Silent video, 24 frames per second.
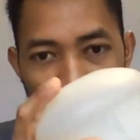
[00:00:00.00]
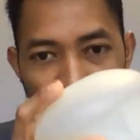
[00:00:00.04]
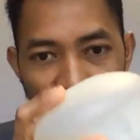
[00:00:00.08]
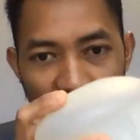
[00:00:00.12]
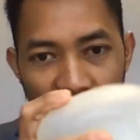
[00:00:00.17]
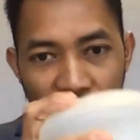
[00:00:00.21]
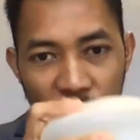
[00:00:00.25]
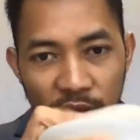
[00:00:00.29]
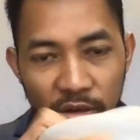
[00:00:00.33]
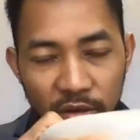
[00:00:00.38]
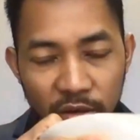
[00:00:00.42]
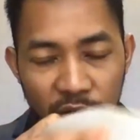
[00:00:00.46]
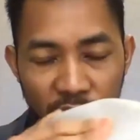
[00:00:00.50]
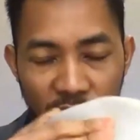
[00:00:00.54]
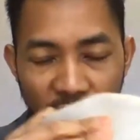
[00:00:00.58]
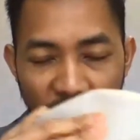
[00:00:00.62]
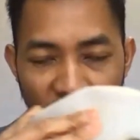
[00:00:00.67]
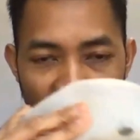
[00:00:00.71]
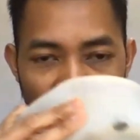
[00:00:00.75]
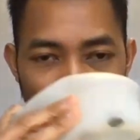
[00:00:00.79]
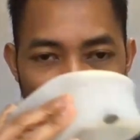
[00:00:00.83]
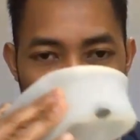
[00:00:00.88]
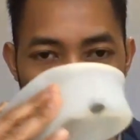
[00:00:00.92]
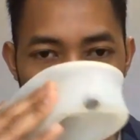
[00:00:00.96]
All you're
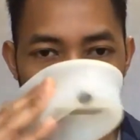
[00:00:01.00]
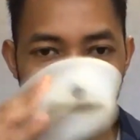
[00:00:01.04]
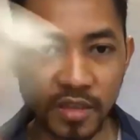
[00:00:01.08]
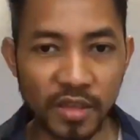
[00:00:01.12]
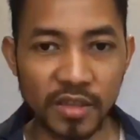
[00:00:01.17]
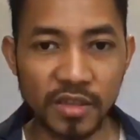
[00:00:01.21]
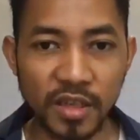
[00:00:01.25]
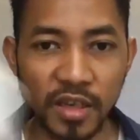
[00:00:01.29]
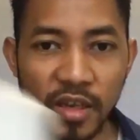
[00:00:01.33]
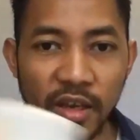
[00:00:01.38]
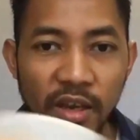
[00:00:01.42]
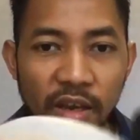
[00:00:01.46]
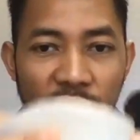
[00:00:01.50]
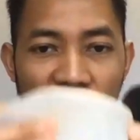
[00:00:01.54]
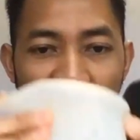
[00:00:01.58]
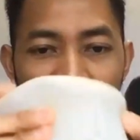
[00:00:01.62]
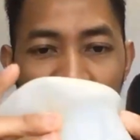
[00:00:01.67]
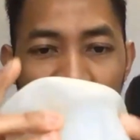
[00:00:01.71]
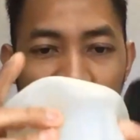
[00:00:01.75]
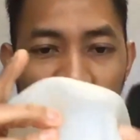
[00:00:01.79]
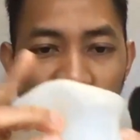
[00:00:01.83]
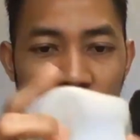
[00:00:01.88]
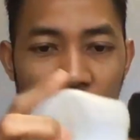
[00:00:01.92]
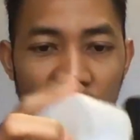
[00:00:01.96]
carrying is this,
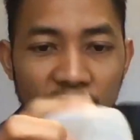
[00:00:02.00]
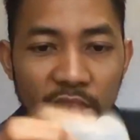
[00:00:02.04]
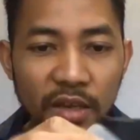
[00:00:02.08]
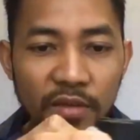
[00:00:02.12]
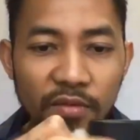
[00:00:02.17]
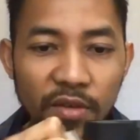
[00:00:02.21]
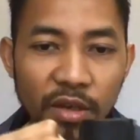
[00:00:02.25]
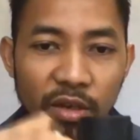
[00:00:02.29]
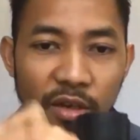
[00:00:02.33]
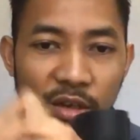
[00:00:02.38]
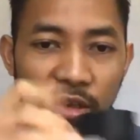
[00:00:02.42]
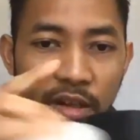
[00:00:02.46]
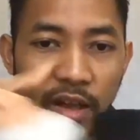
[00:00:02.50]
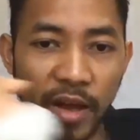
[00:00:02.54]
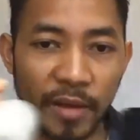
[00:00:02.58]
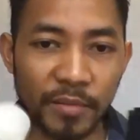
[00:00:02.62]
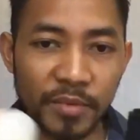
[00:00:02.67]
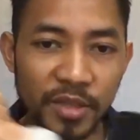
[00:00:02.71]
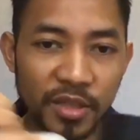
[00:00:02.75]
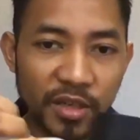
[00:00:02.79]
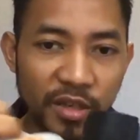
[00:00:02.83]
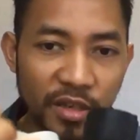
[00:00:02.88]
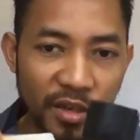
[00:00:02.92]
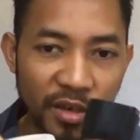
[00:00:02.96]
and you can even
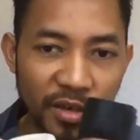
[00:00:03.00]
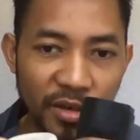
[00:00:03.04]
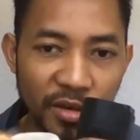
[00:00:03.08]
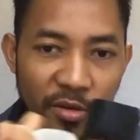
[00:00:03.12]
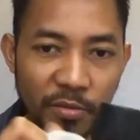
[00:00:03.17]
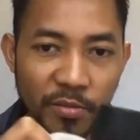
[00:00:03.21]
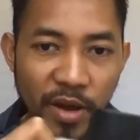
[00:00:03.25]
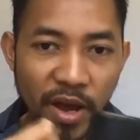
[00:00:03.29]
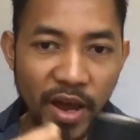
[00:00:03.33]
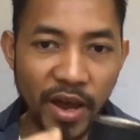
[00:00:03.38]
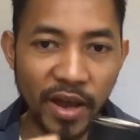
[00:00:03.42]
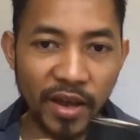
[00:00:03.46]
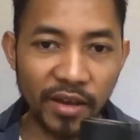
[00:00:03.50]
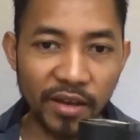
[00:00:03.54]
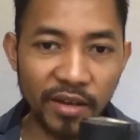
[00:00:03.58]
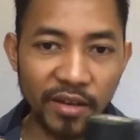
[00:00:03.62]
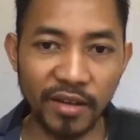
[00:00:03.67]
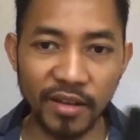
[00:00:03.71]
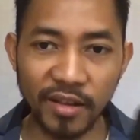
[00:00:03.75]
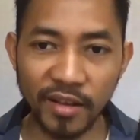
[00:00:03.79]
collapse it in your bag